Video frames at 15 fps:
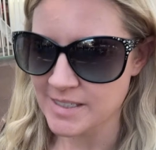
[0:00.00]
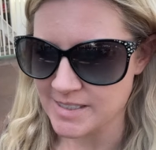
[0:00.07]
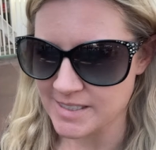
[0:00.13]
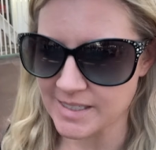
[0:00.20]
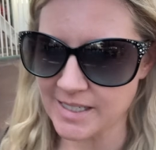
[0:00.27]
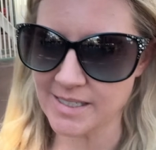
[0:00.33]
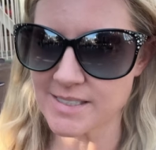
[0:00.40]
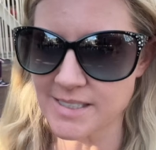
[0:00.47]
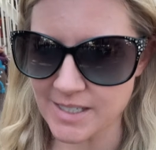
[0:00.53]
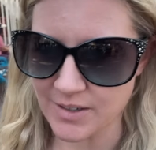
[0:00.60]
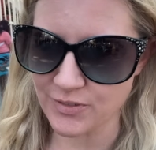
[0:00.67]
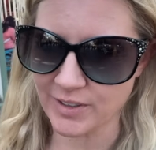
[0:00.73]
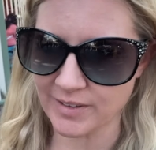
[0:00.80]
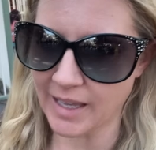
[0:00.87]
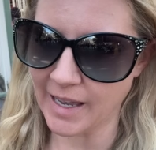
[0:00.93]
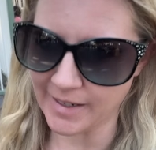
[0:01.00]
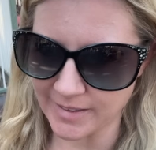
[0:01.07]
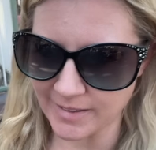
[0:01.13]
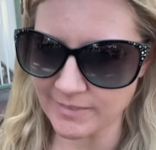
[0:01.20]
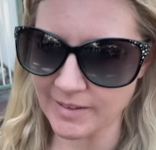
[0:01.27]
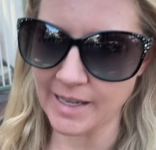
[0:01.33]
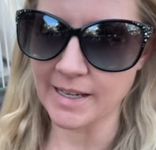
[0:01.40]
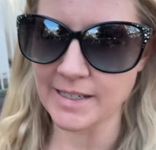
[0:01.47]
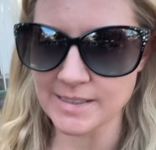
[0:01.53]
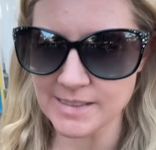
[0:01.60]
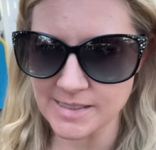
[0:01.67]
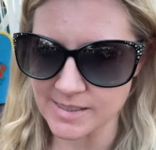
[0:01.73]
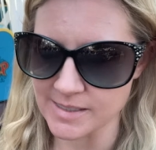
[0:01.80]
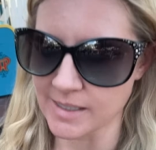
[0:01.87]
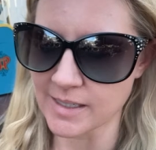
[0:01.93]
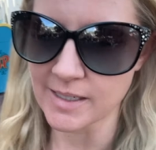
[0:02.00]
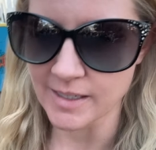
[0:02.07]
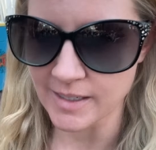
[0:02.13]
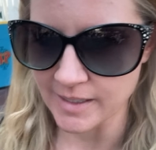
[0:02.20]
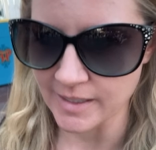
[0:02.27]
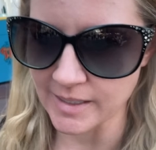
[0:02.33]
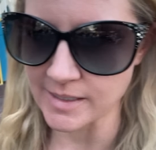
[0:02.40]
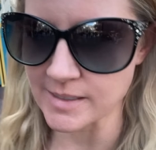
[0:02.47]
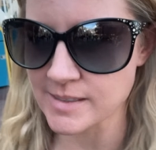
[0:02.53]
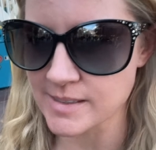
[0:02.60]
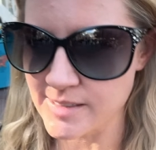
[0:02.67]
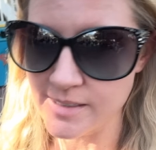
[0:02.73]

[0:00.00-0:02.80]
to get to different lightning lanes is